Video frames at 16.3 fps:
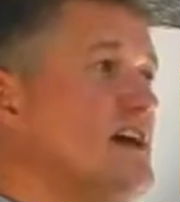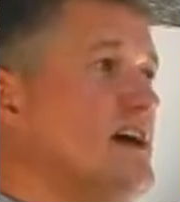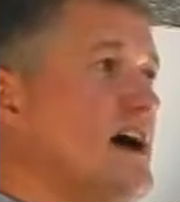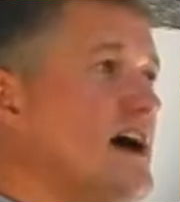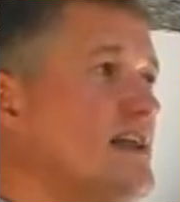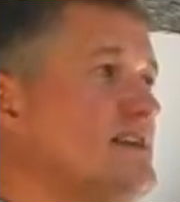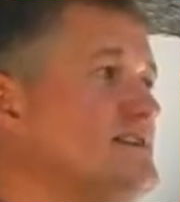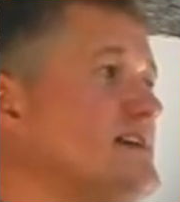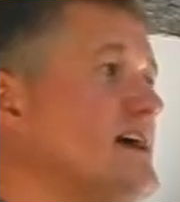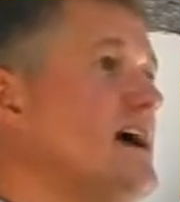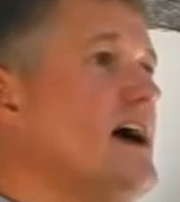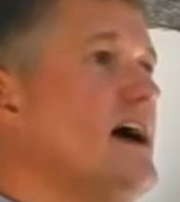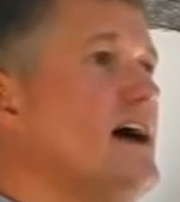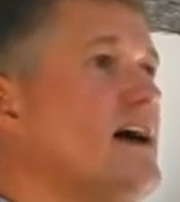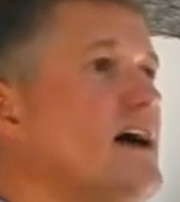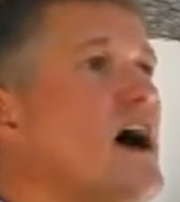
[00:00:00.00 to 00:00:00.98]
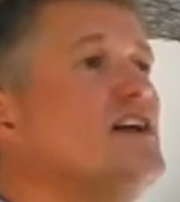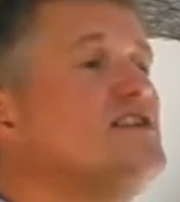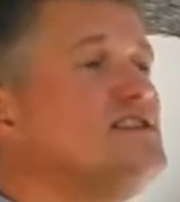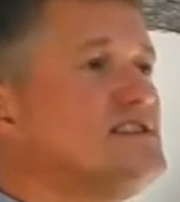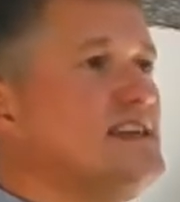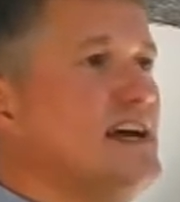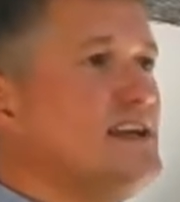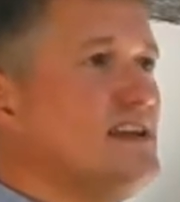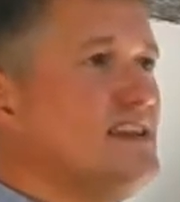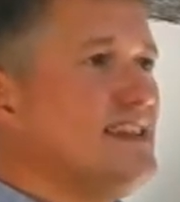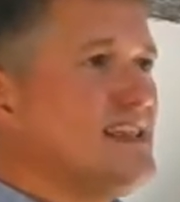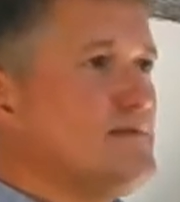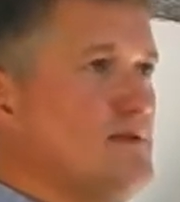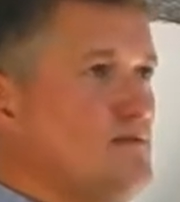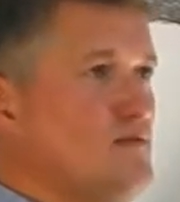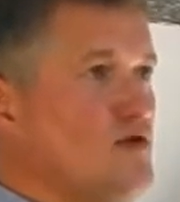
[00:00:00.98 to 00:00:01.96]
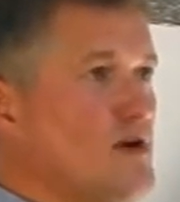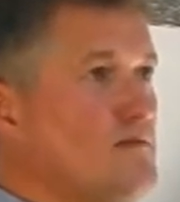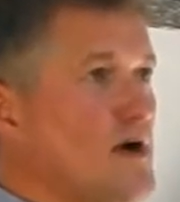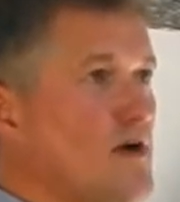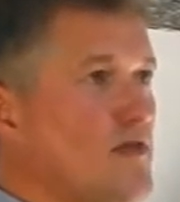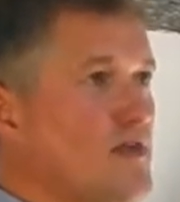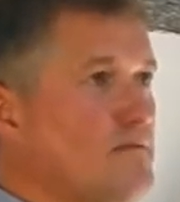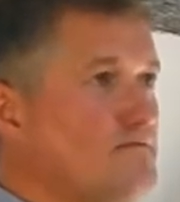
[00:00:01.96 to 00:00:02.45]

and understand a little bit more about them.